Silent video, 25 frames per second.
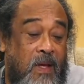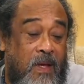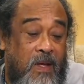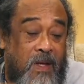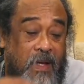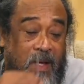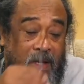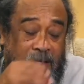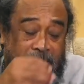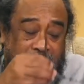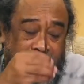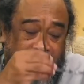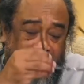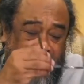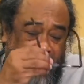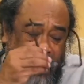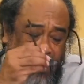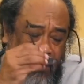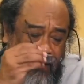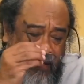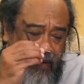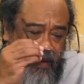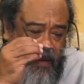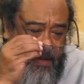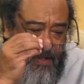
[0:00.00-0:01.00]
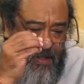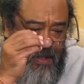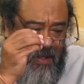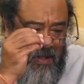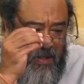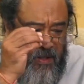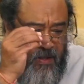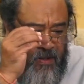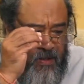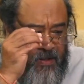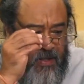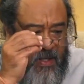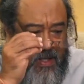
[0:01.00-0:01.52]
Next thing I wrote
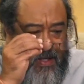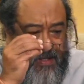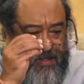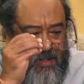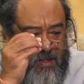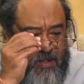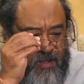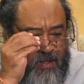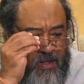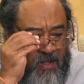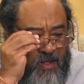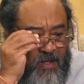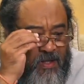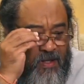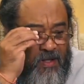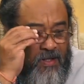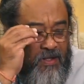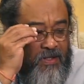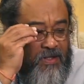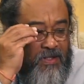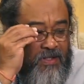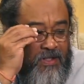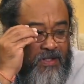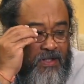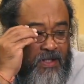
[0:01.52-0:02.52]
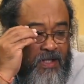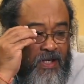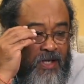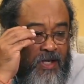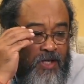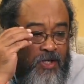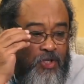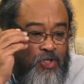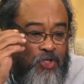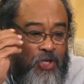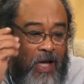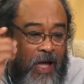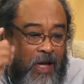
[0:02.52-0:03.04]
here, that
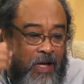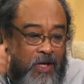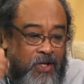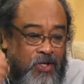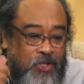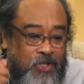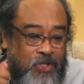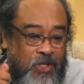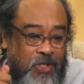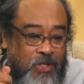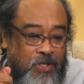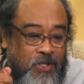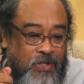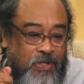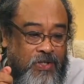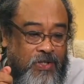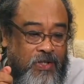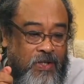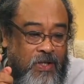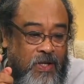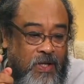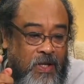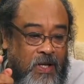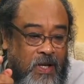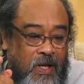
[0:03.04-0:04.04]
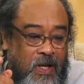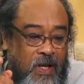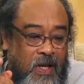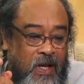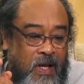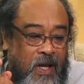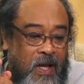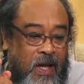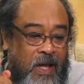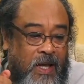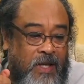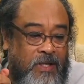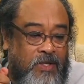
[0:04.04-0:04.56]
see challenges
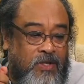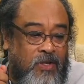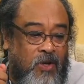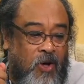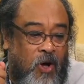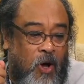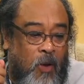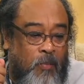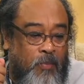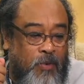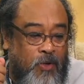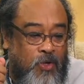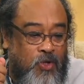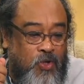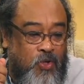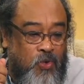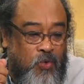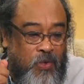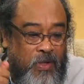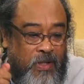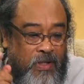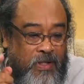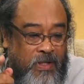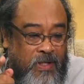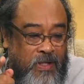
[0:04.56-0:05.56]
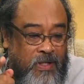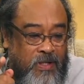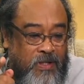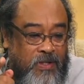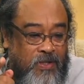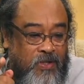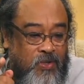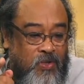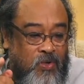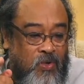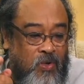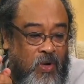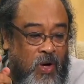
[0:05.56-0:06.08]
as
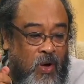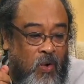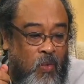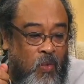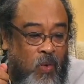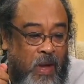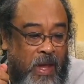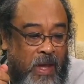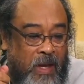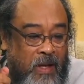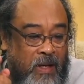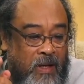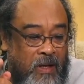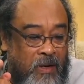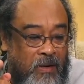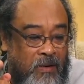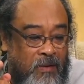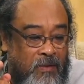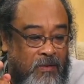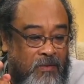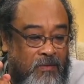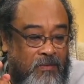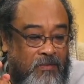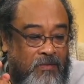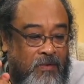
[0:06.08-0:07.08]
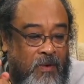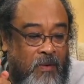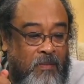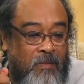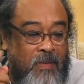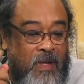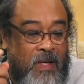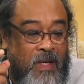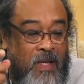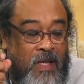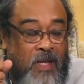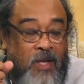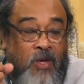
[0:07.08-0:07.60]
opportunities to awaken from
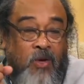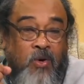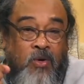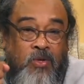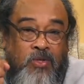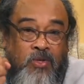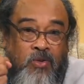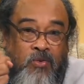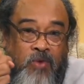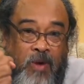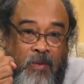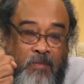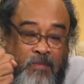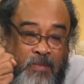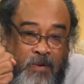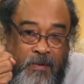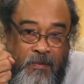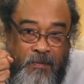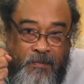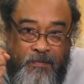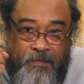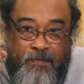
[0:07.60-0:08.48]
the ego's grip.